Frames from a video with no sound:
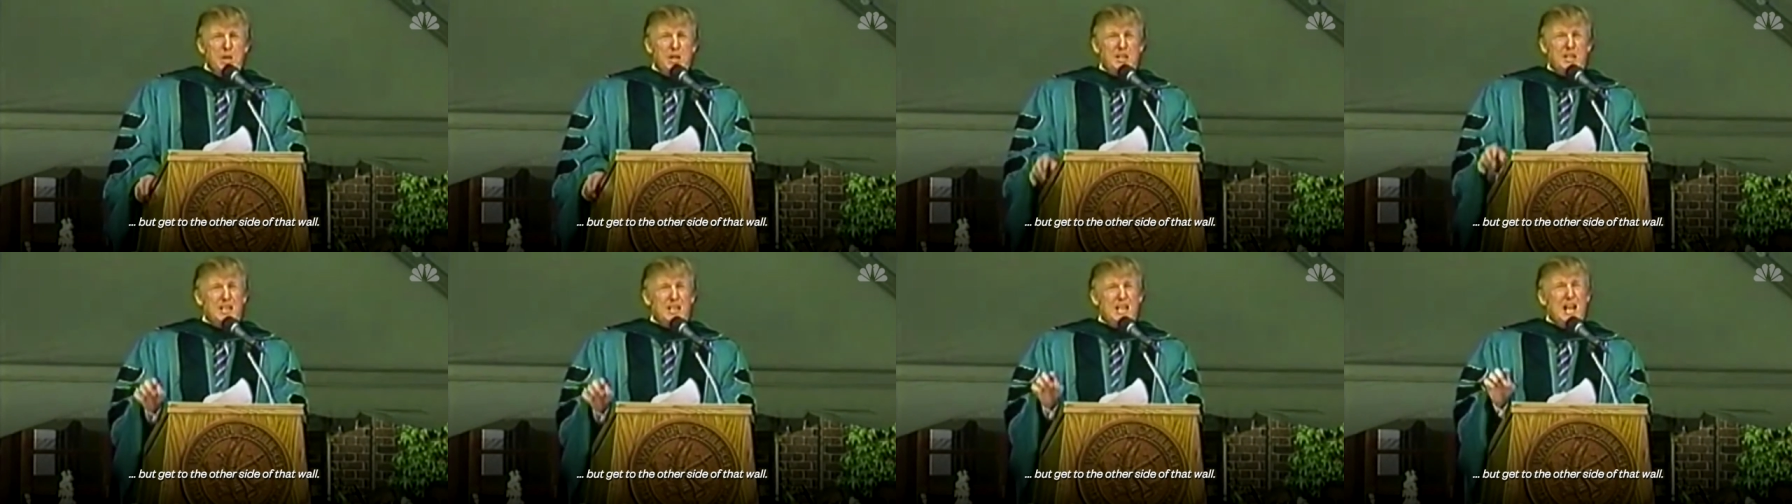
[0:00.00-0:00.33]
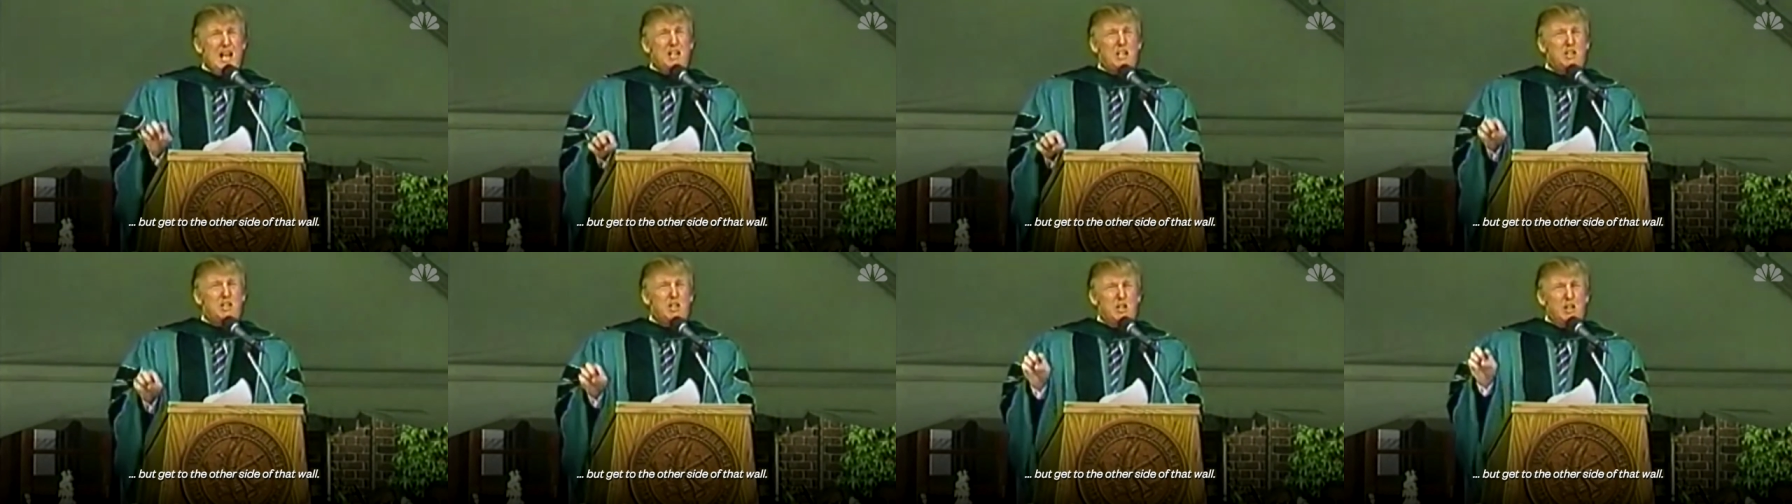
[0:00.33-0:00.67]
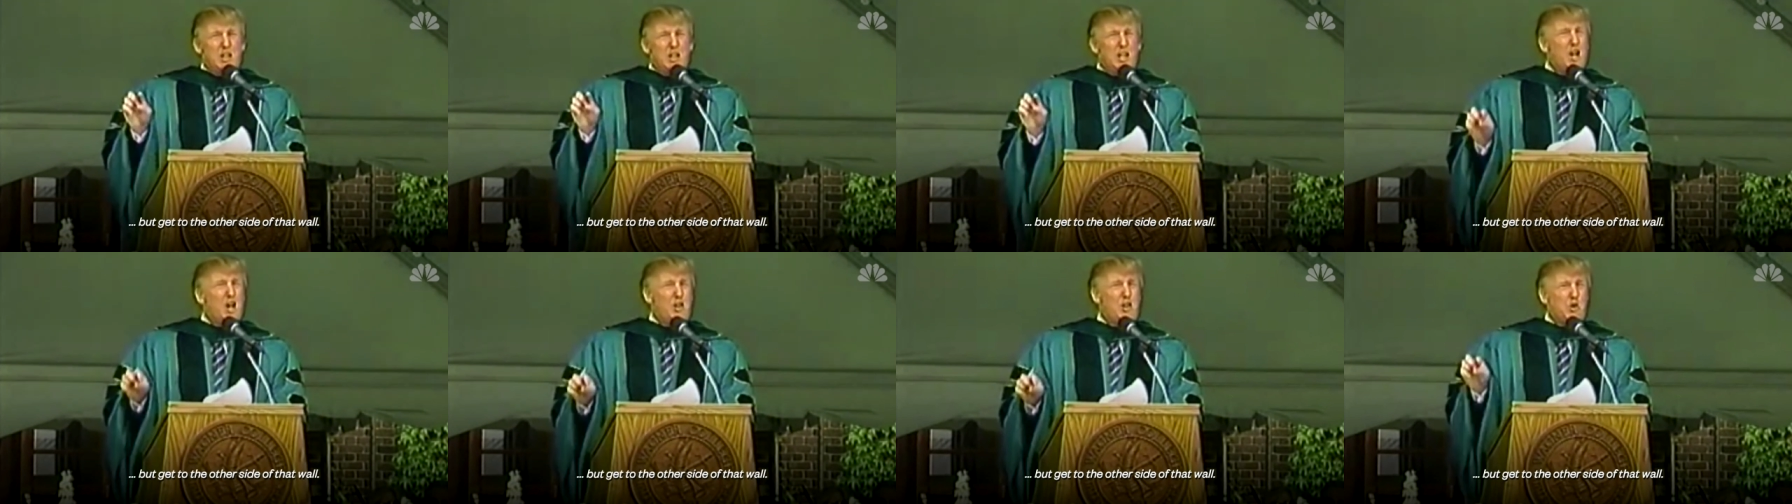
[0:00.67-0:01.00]
but
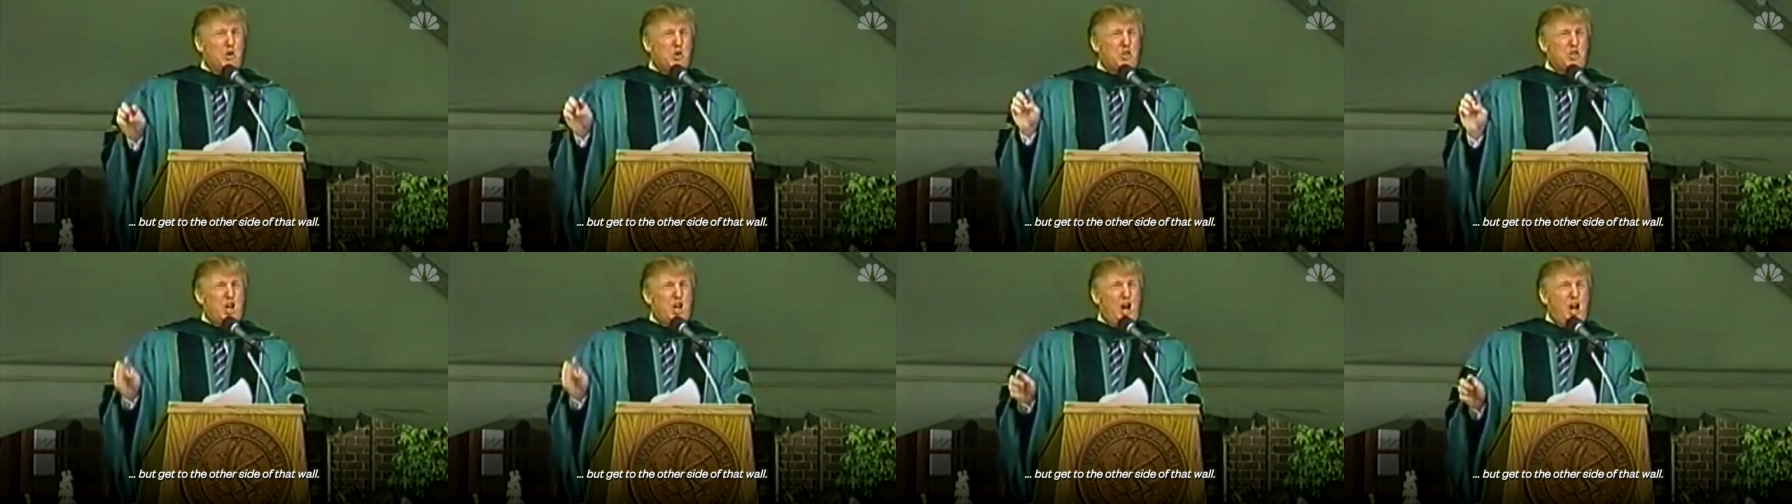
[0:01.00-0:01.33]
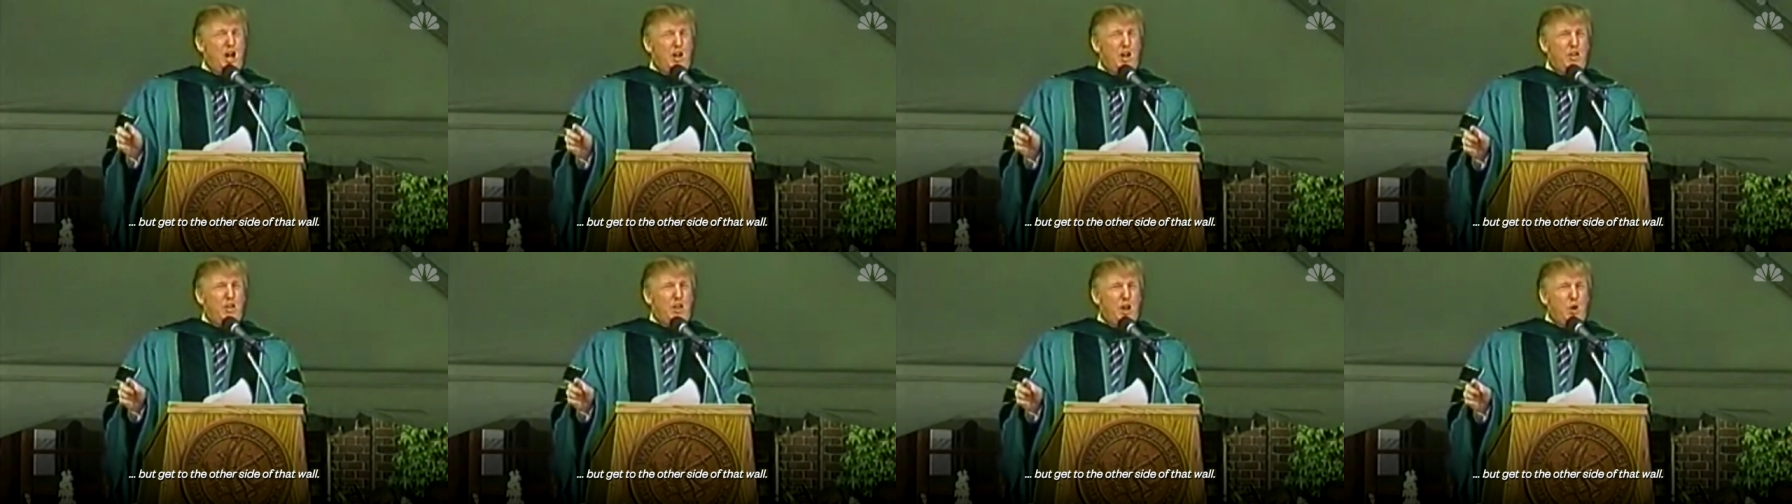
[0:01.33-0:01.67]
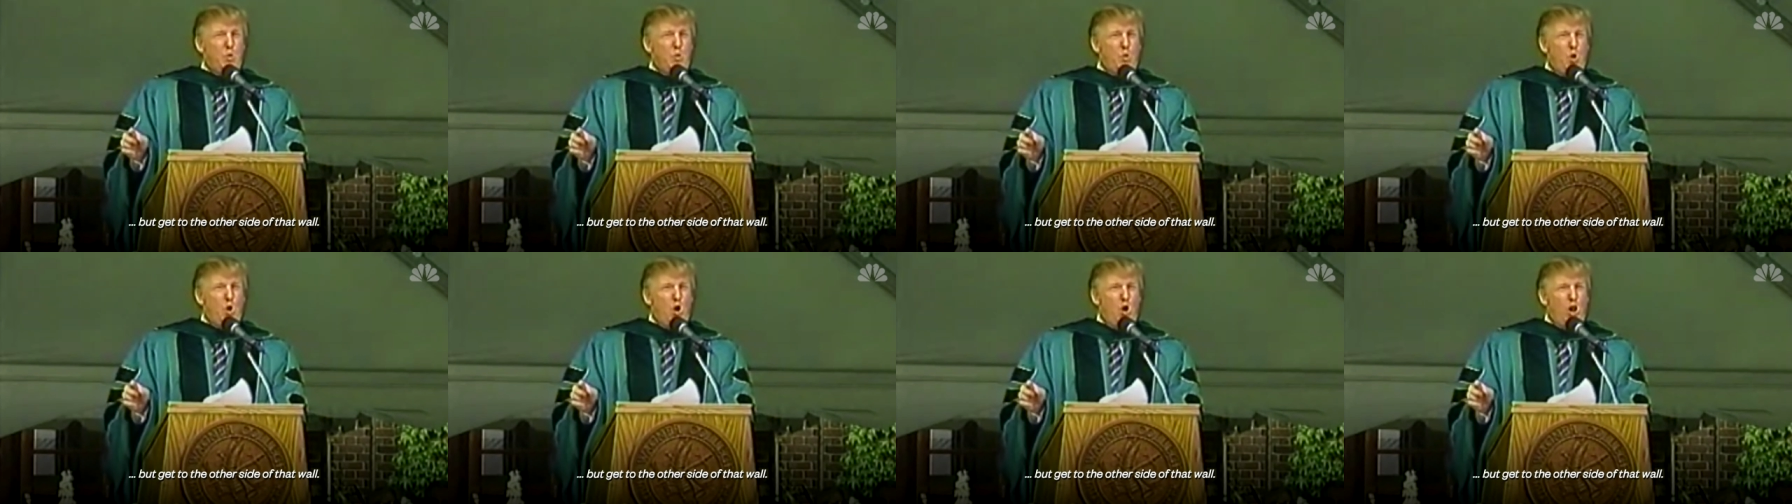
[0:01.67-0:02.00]
get to the other side
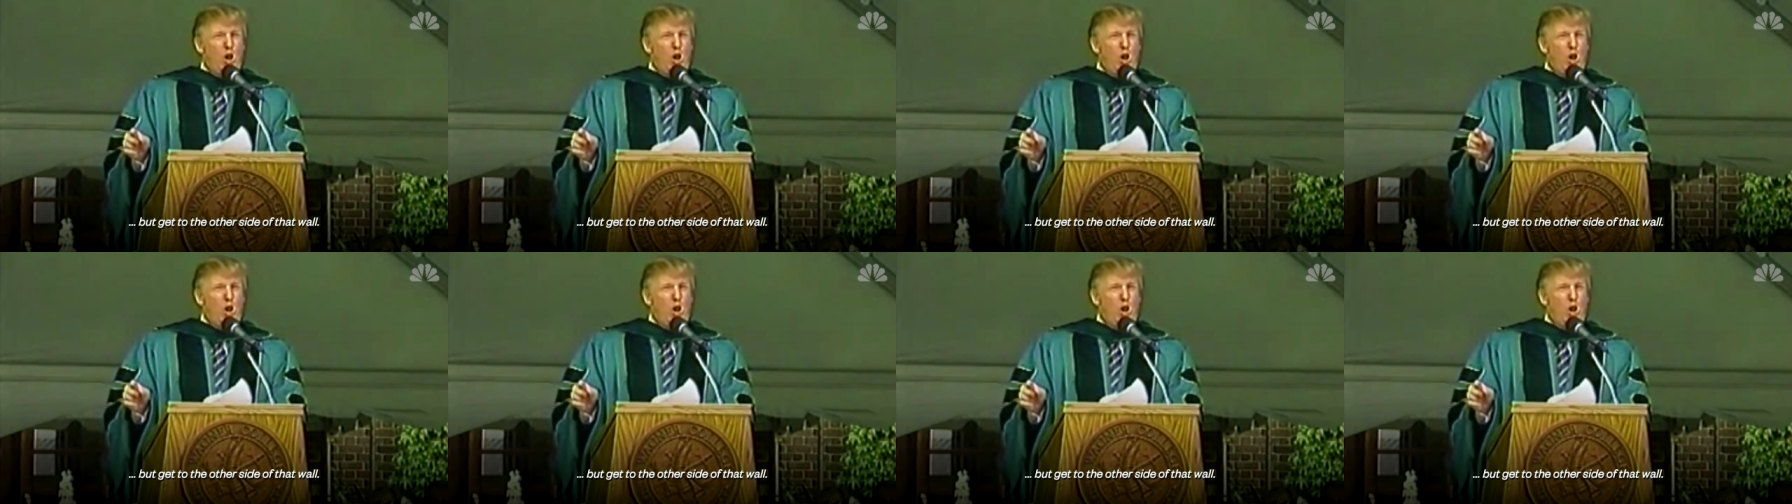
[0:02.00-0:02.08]
of that